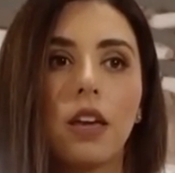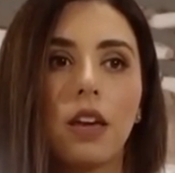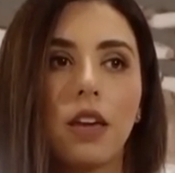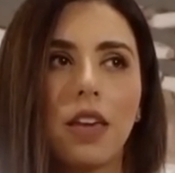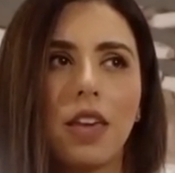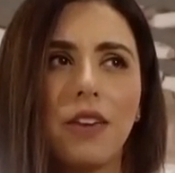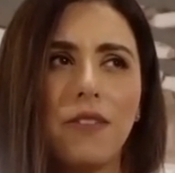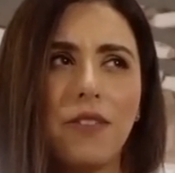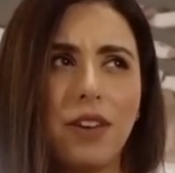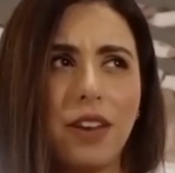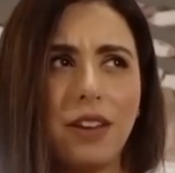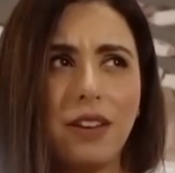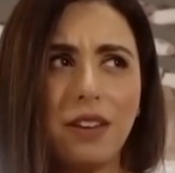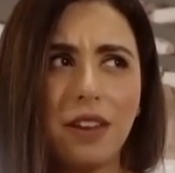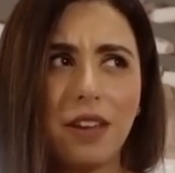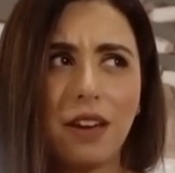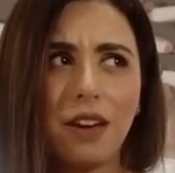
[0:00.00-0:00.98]
even
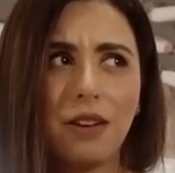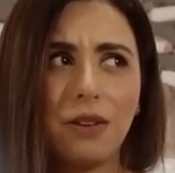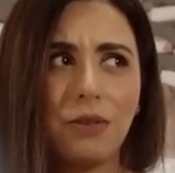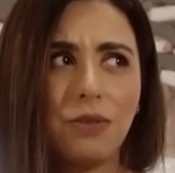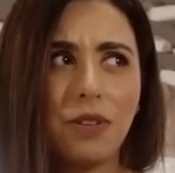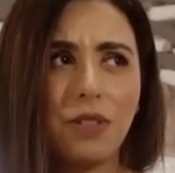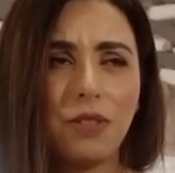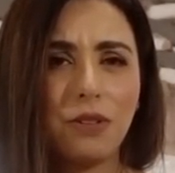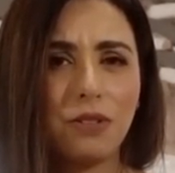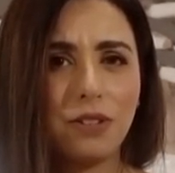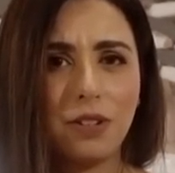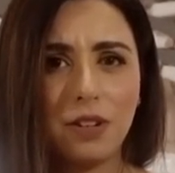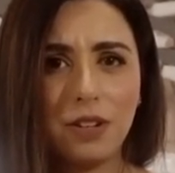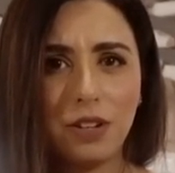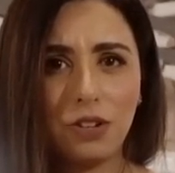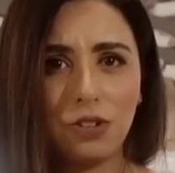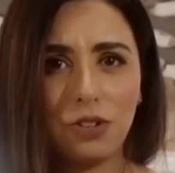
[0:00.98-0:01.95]
India, I don't think there's an
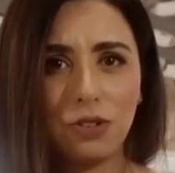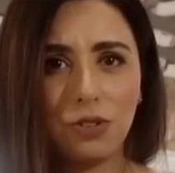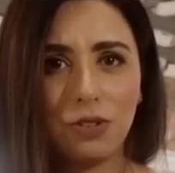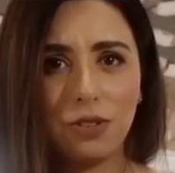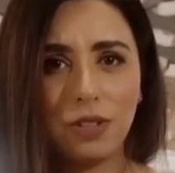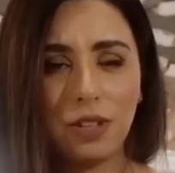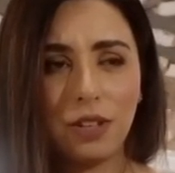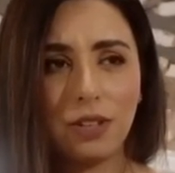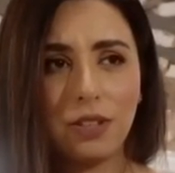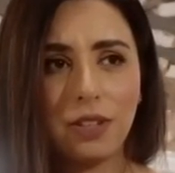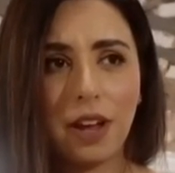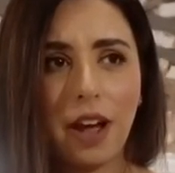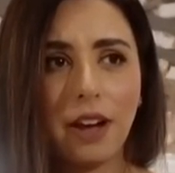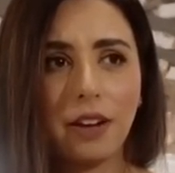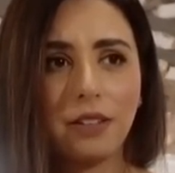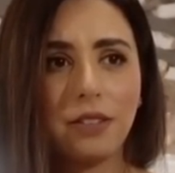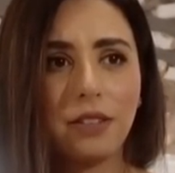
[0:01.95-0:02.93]
additional sales
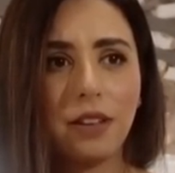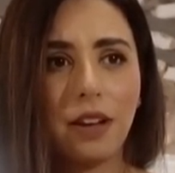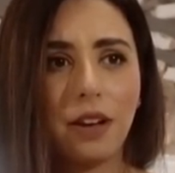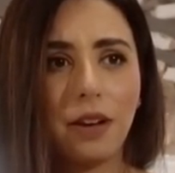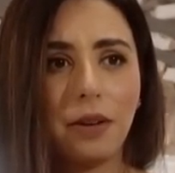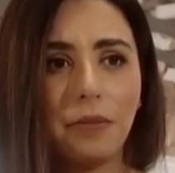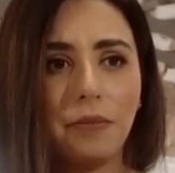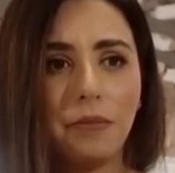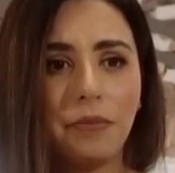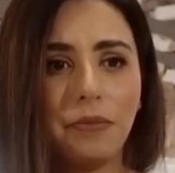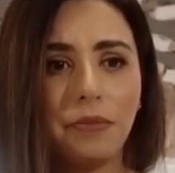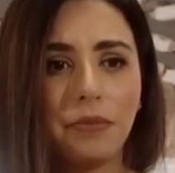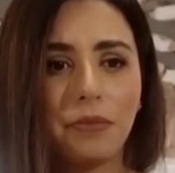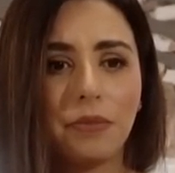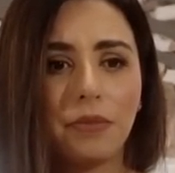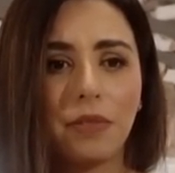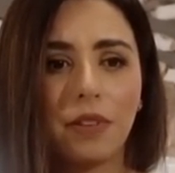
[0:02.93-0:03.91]
tax.
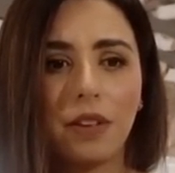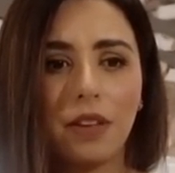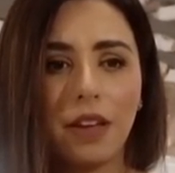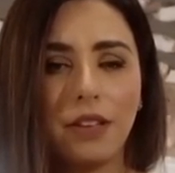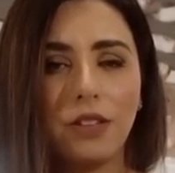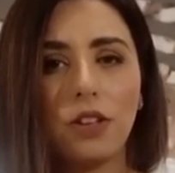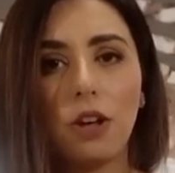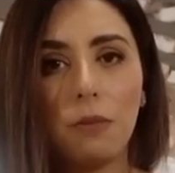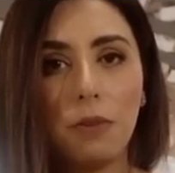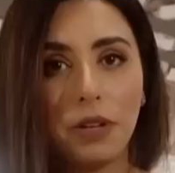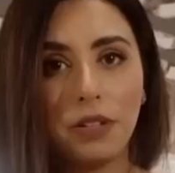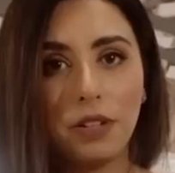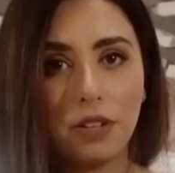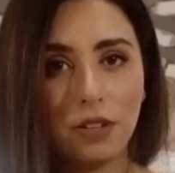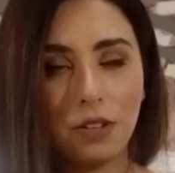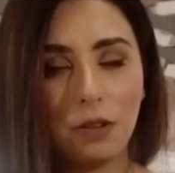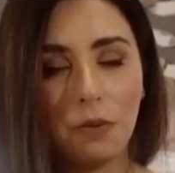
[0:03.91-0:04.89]
It's all
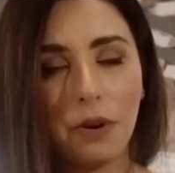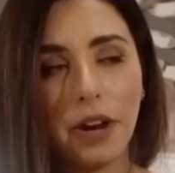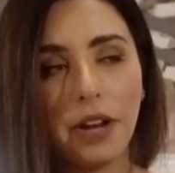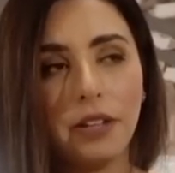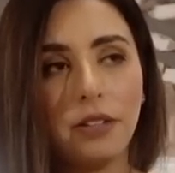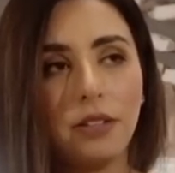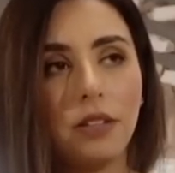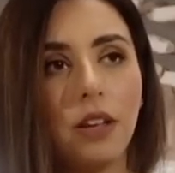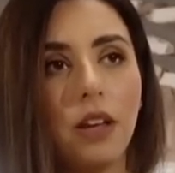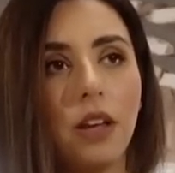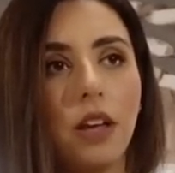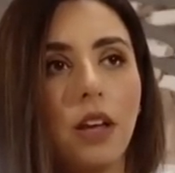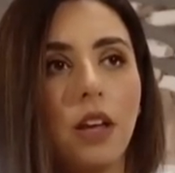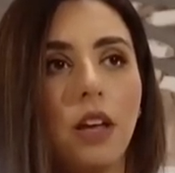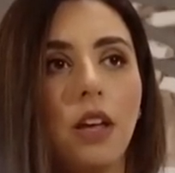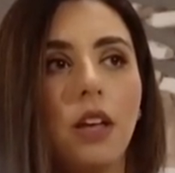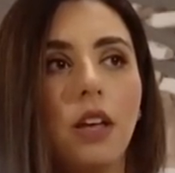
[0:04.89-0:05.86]
built into the price.
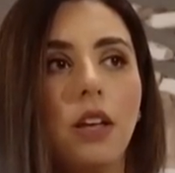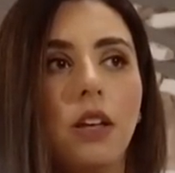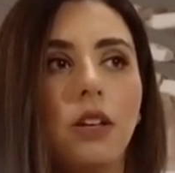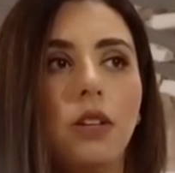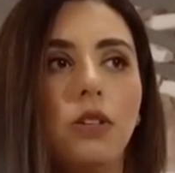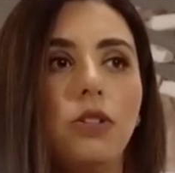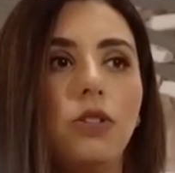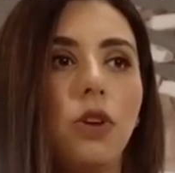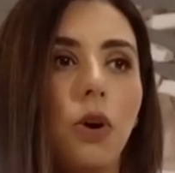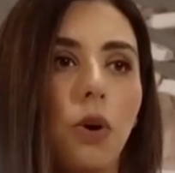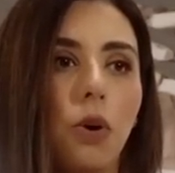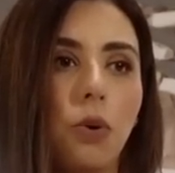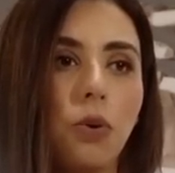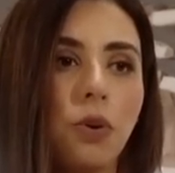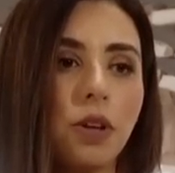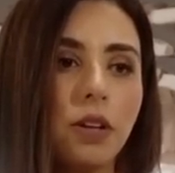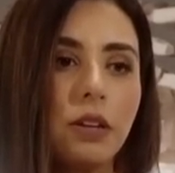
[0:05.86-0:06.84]

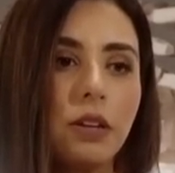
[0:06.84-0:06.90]
So